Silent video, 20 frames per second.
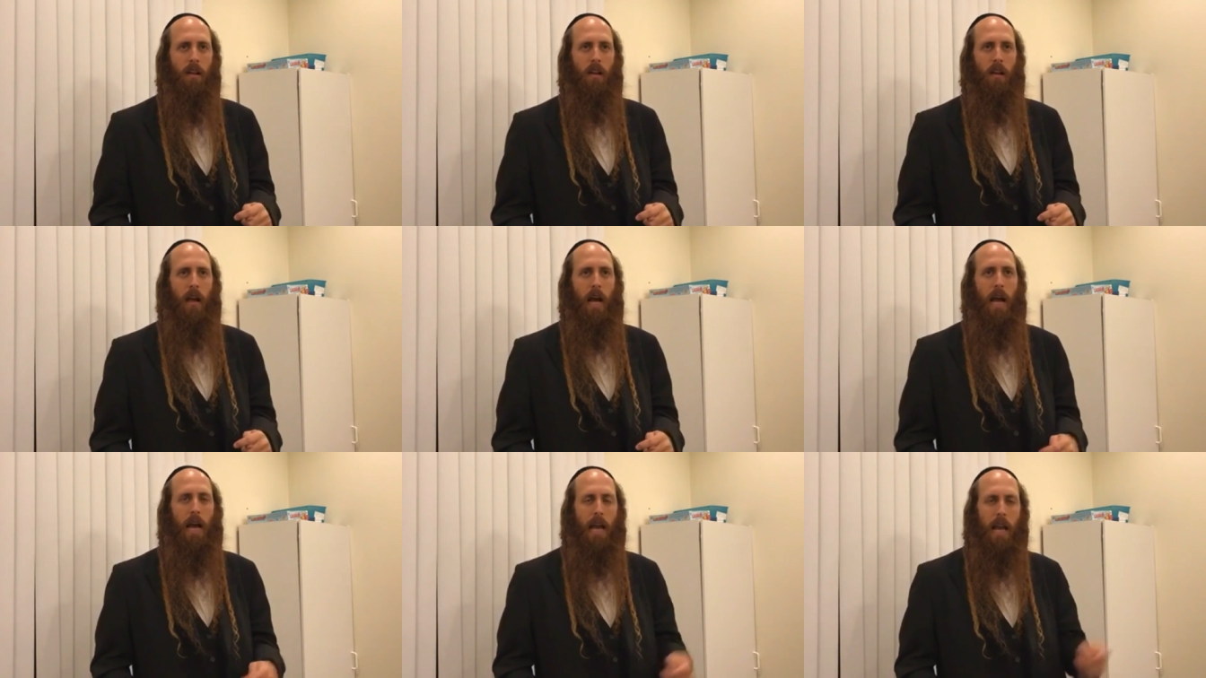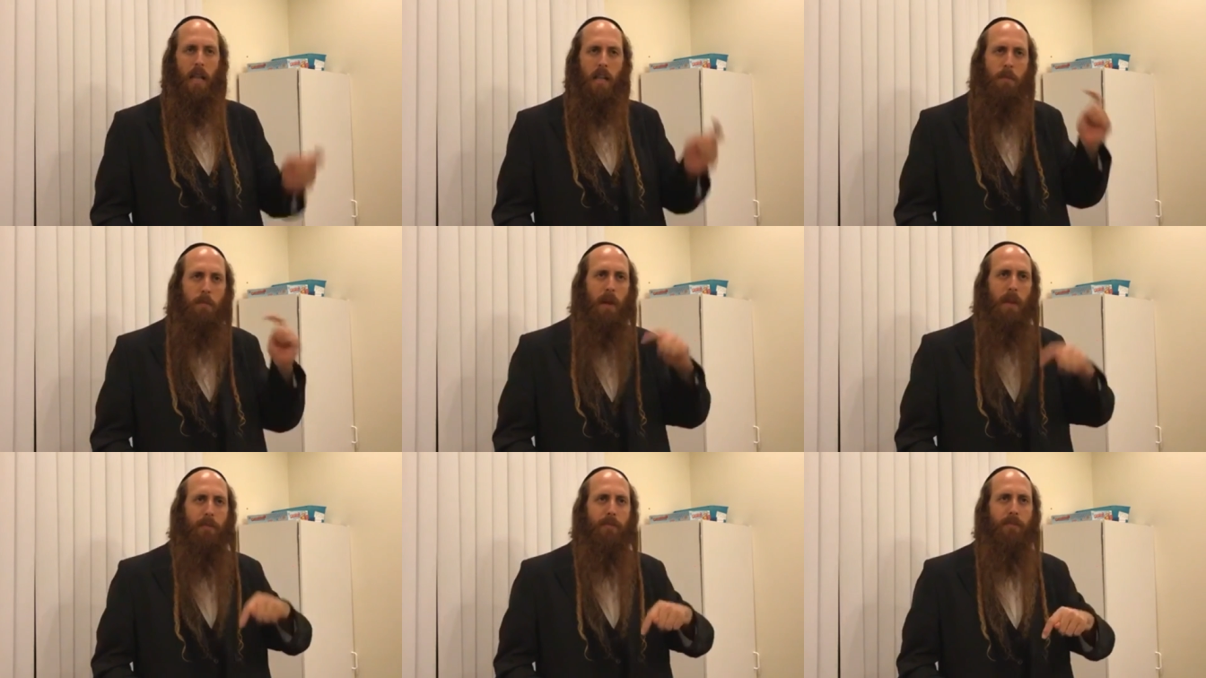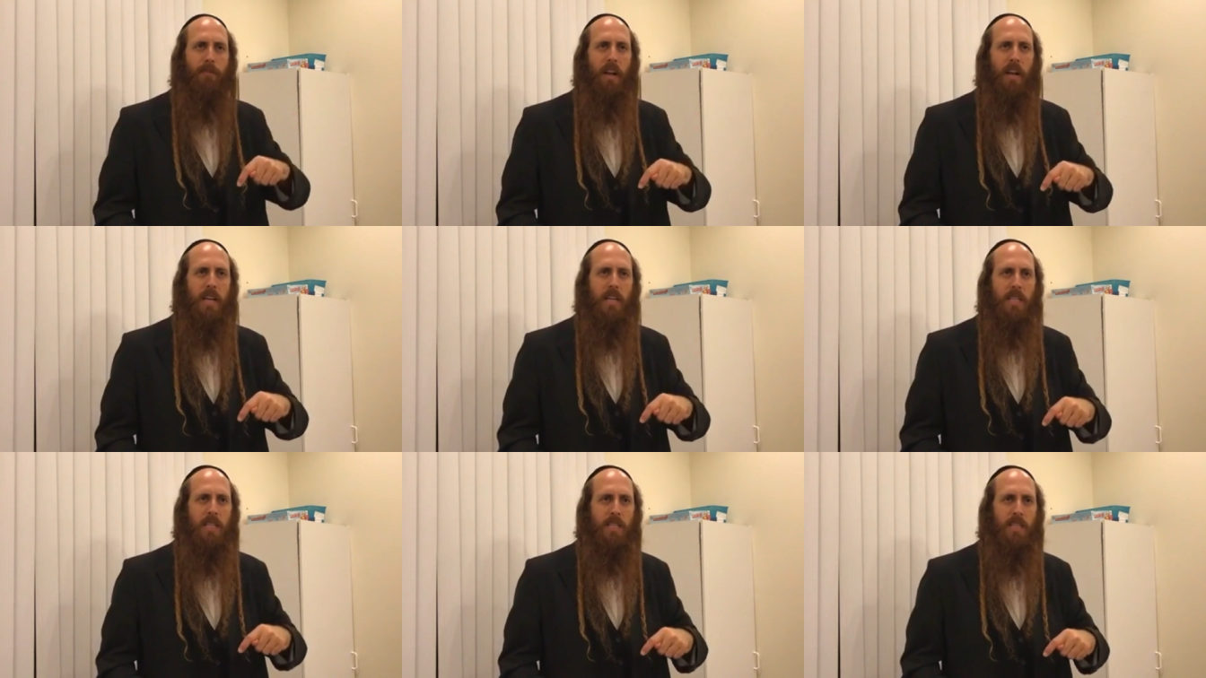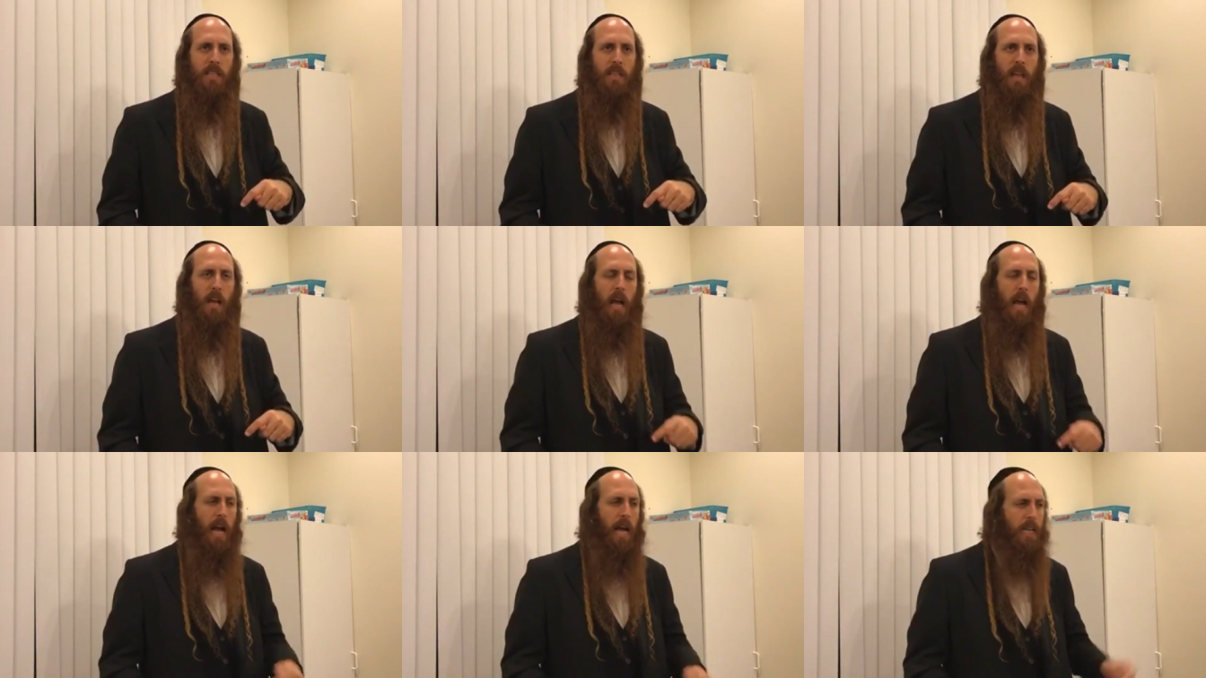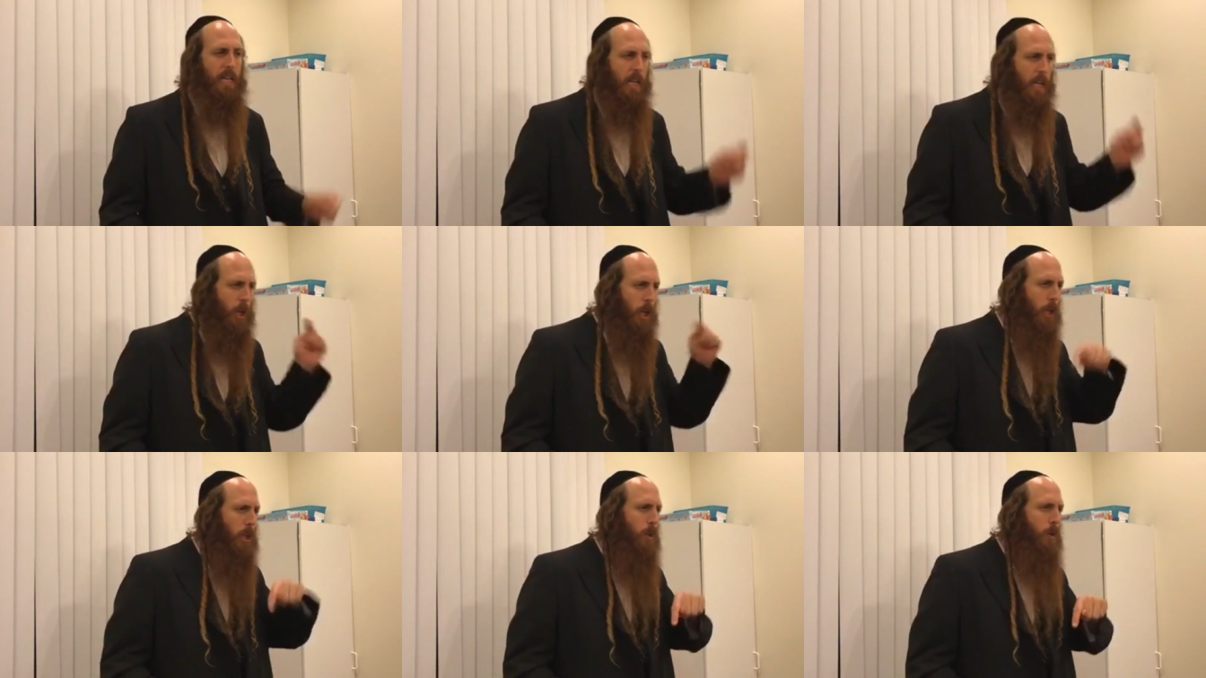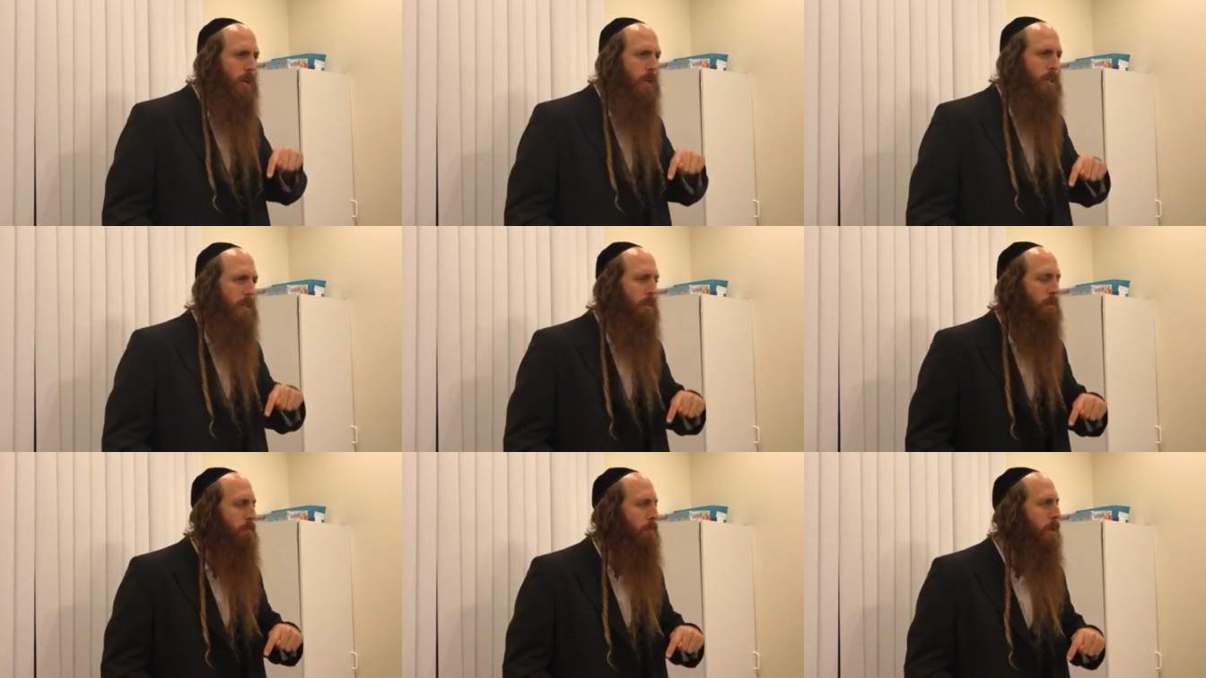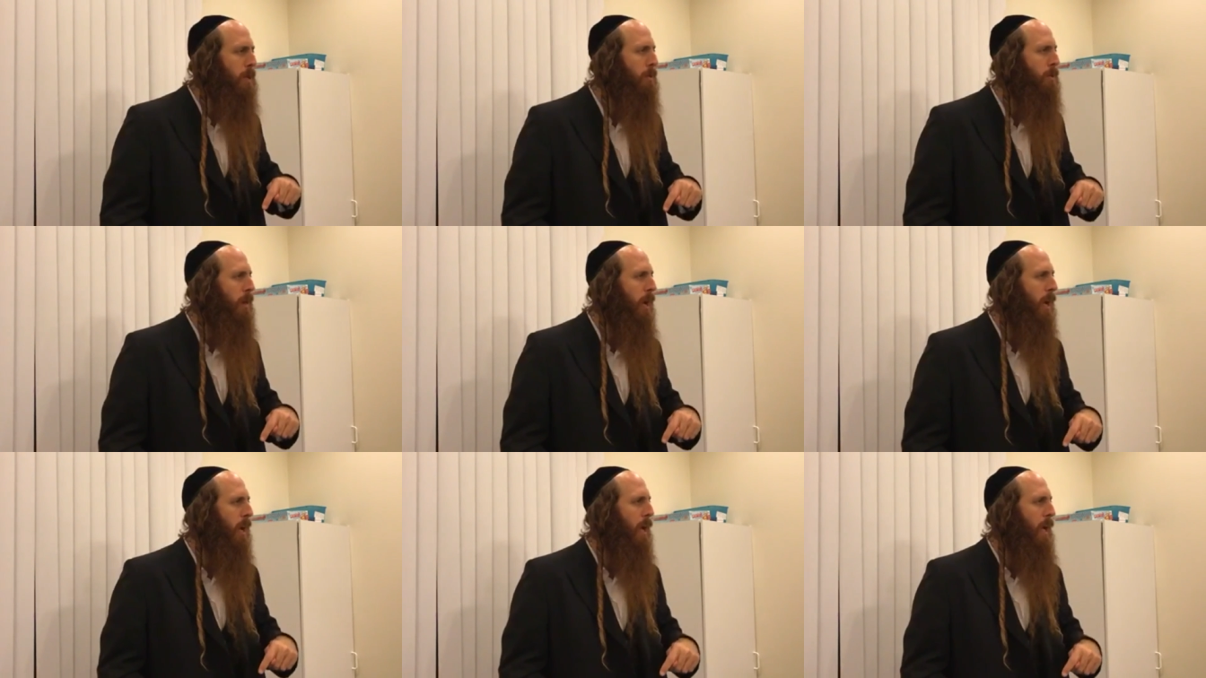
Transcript: I hate my face. I cannot look at the mirror.